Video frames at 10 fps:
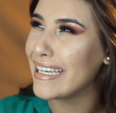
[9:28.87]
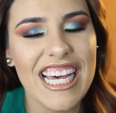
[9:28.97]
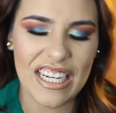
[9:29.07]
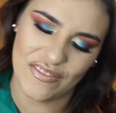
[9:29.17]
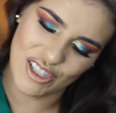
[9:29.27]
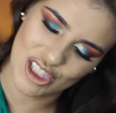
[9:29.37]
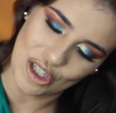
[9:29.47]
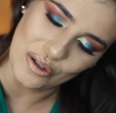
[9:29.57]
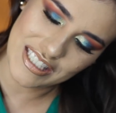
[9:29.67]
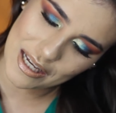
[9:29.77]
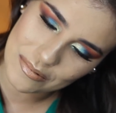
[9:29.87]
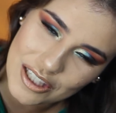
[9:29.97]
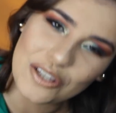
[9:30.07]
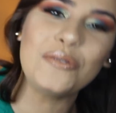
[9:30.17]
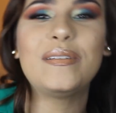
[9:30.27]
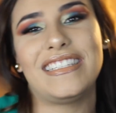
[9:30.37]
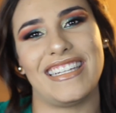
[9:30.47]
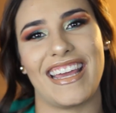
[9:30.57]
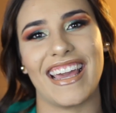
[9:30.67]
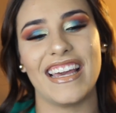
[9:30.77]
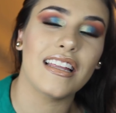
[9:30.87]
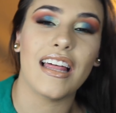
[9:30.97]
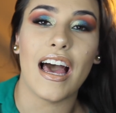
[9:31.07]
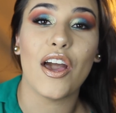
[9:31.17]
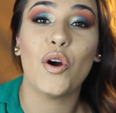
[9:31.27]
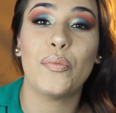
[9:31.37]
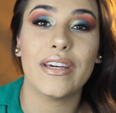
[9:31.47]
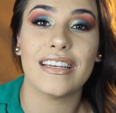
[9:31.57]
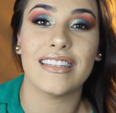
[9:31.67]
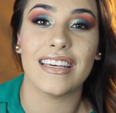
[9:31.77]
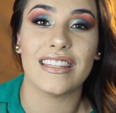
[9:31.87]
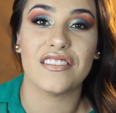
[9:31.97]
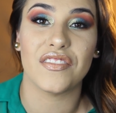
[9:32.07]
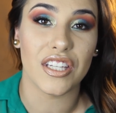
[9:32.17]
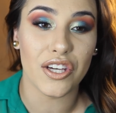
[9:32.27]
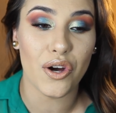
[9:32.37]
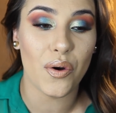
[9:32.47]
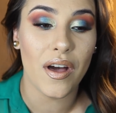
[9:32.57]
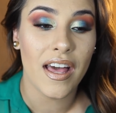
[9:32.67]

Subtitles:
I feel so damn Cuban today. I hope you guys like this video.